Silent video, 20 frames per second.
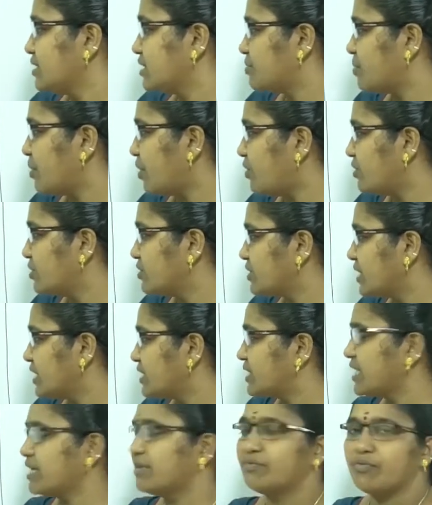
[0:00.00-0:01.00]

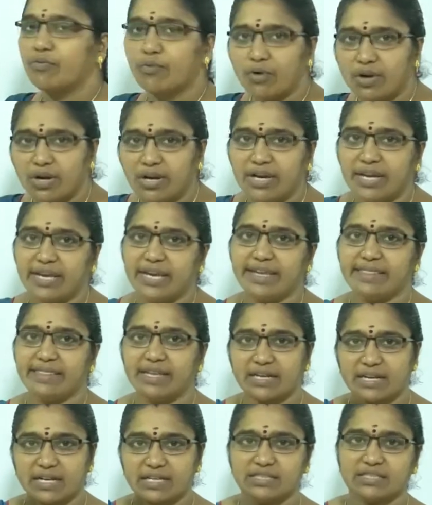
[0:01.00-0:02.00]
Pronunciation fully
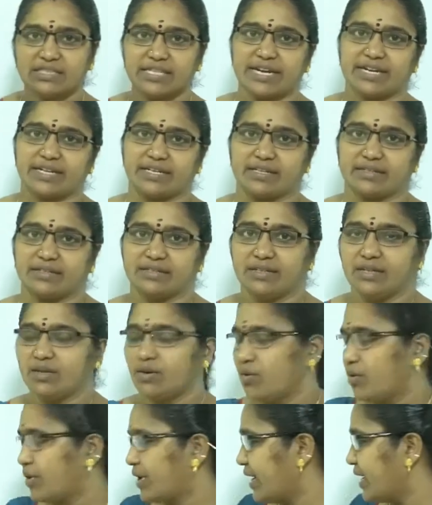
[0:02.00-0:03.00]
the conjunct.
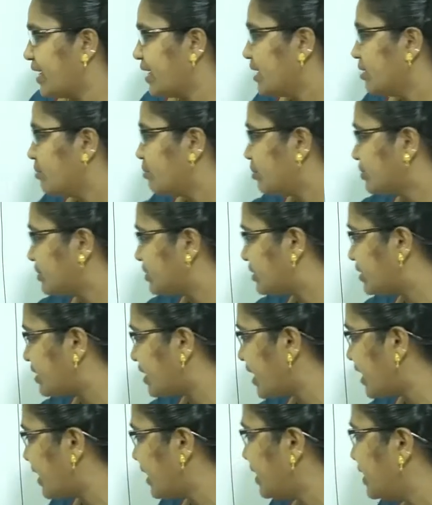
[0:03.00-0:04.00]
Okay,
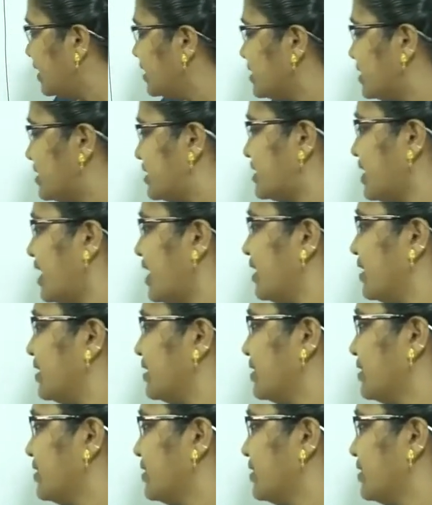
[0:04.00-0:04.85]
putra, son.